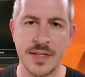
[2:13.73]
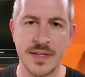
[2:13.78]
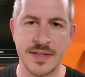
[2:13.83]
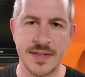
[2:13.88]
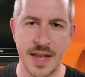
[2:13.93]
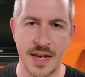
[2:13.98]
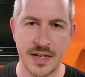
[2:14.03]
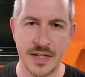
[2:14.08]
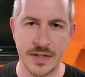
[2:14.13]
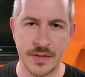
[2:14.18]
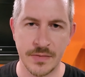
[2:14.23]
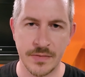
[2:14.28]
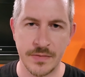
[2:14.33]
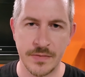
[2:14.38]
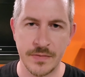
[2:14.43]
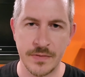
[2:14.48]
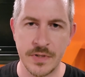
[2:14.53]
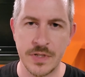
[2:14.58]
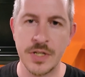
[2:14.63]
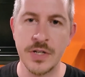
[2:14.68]
incentive
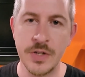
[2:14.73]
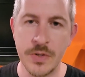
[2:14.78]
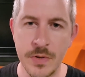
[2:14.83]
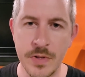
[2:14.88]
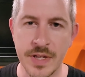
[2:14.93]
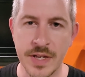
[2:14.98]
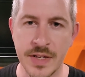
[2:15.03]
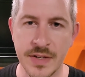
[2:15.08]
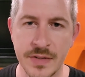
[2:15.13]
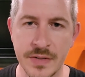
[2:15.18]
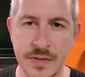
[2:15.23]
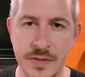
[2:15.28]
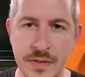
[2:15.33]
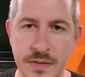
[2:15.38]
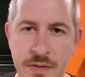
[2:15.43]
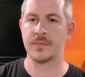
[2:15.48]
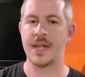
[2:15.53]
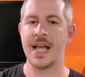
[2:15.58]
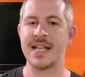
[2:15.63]
to do this.